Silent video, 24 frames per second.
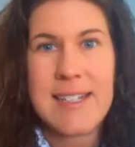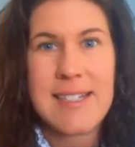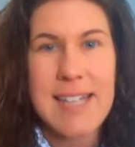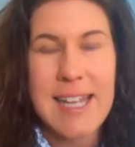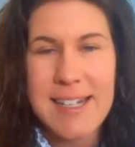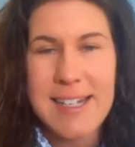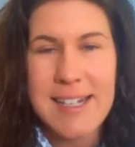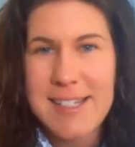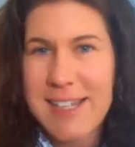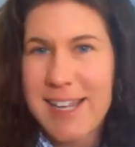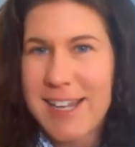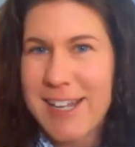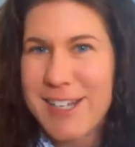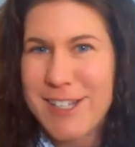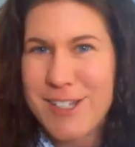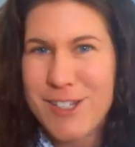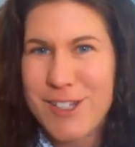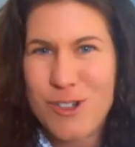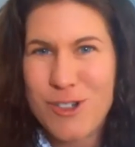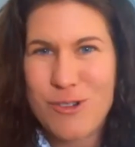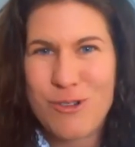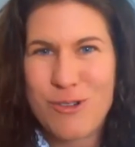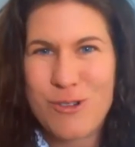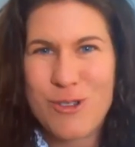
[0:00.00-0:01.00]
data
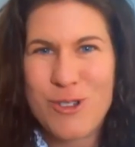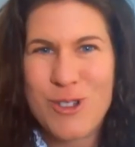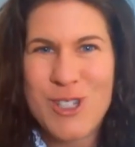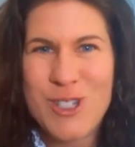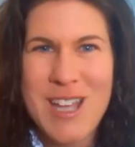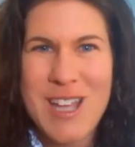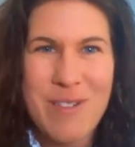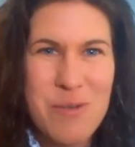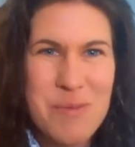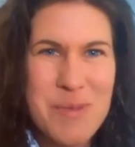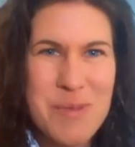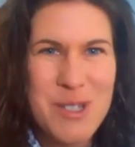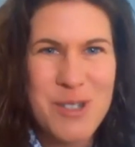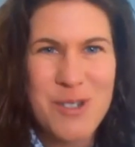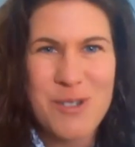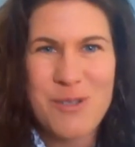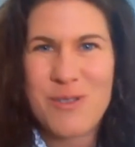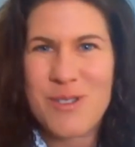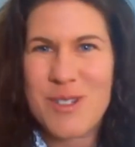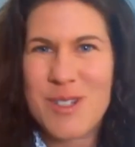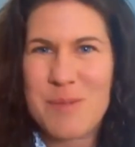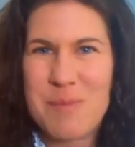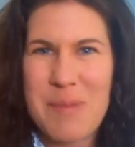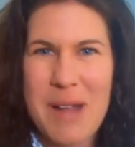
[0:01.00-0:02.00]
science students, government
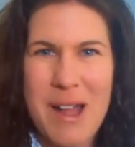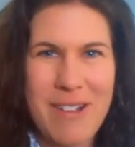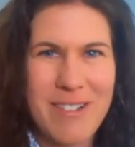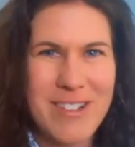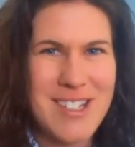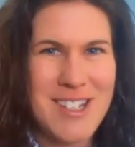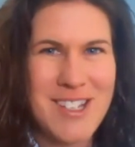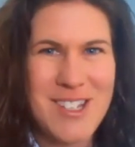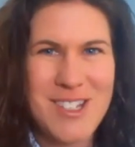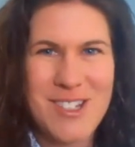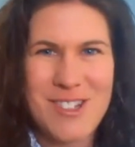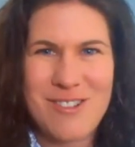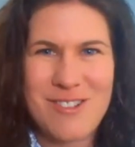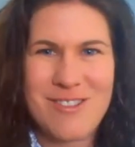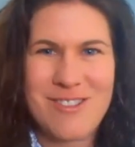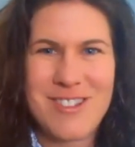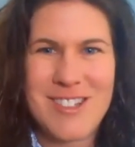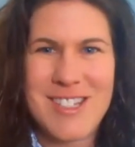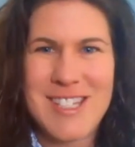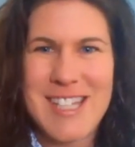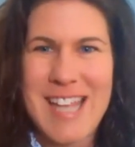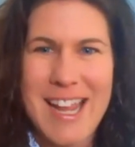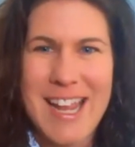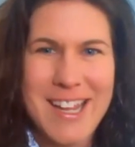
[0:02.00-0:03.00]
students, policy
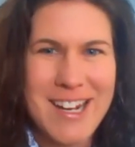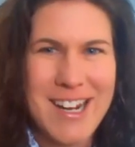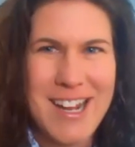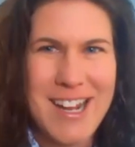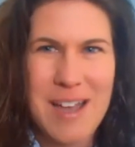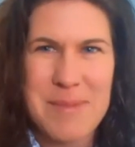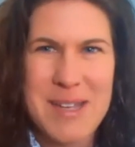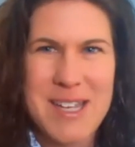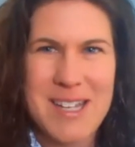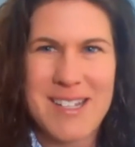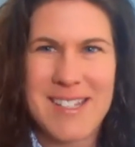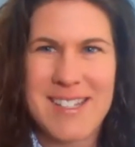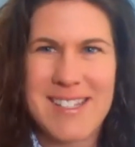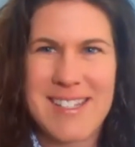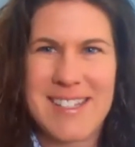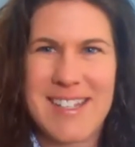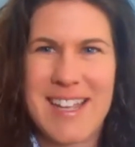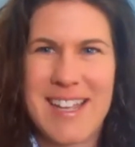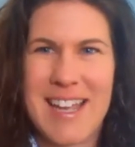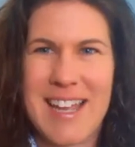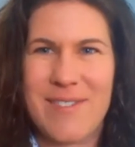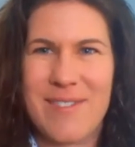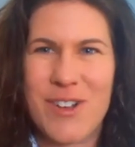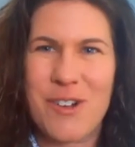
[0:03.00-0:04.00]
students, economics,
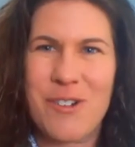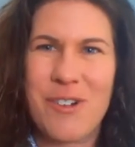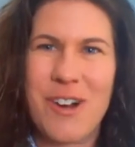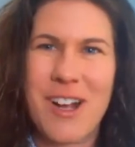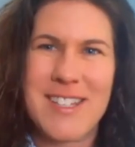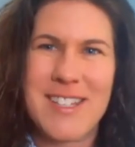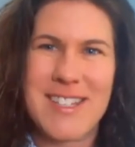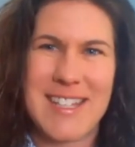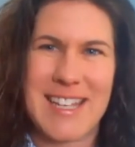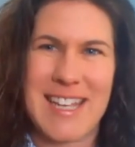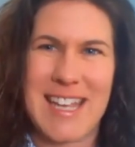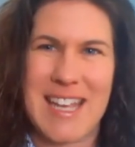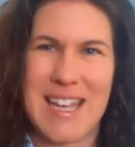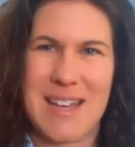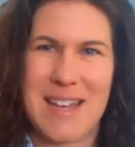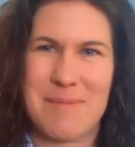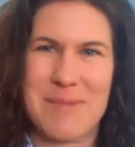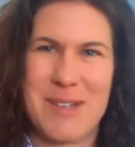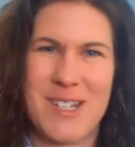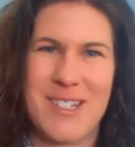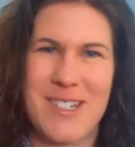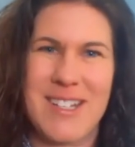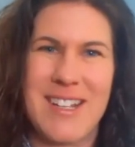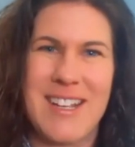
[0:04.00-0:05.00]
kind of across the
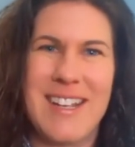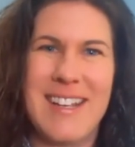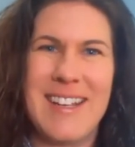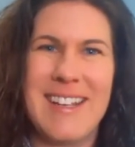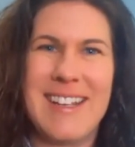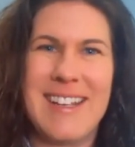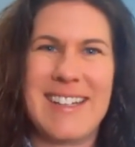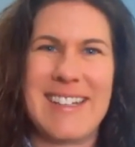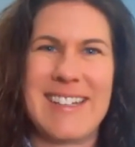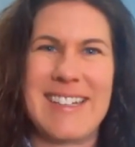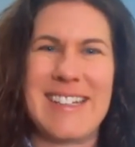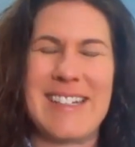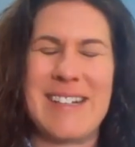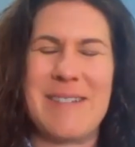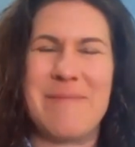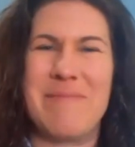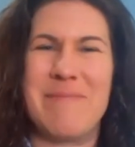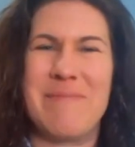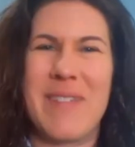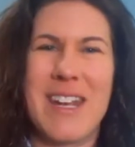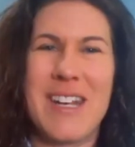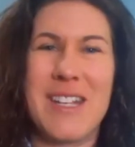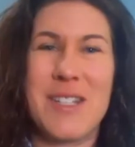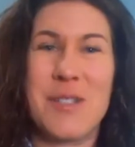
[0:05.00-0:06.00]
gamut.
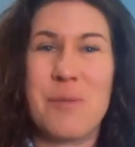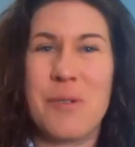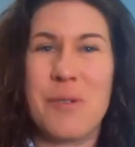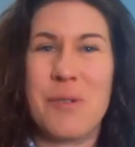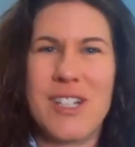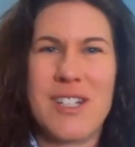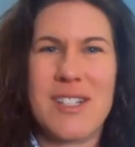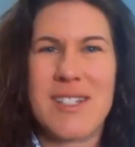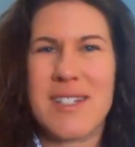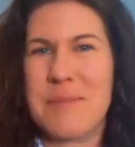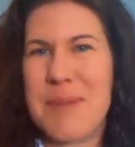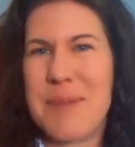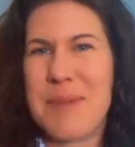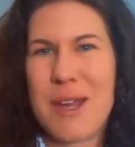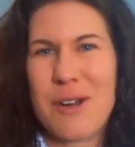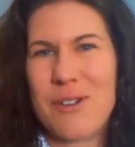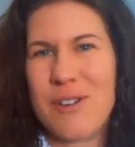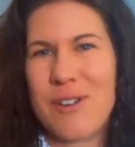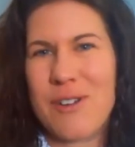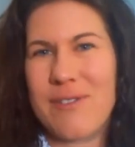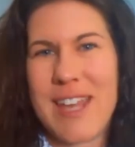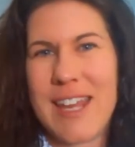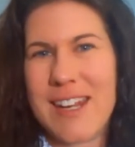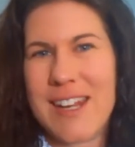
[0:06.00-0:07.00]
Um, and it's really just a
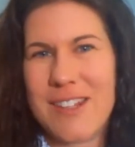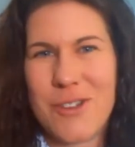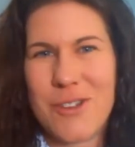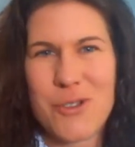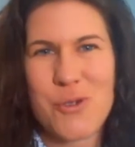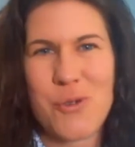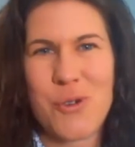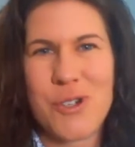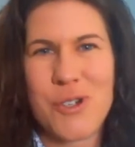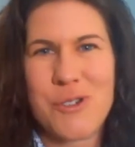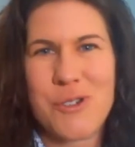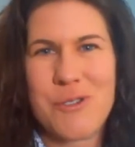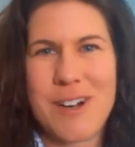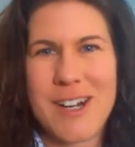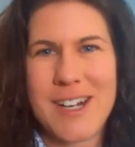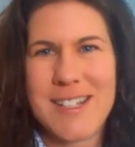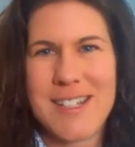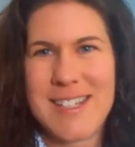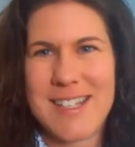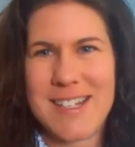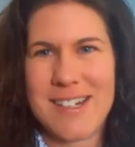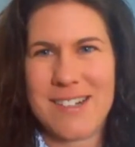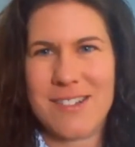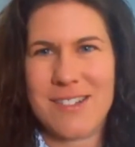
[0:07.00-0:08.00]
matter of getting those course
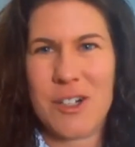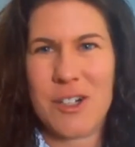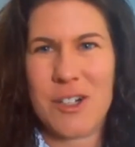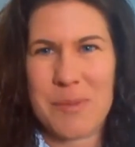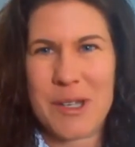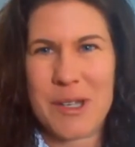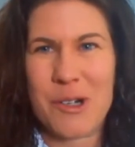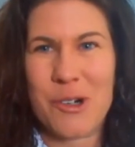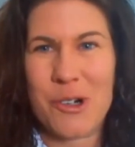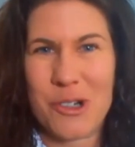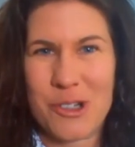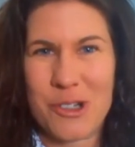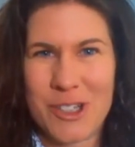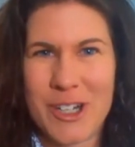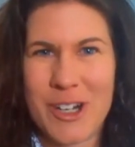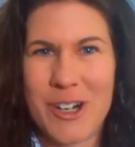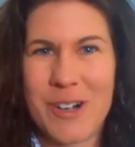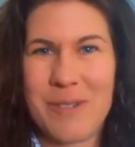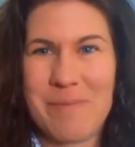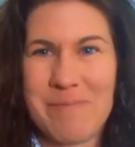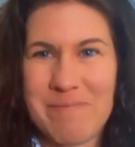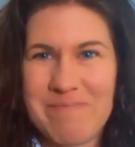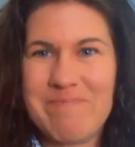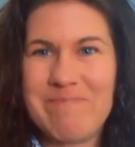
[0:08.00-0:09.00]
credits in a little bit
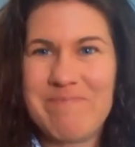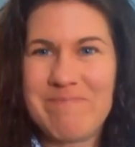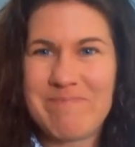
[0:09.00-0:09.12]
earlier.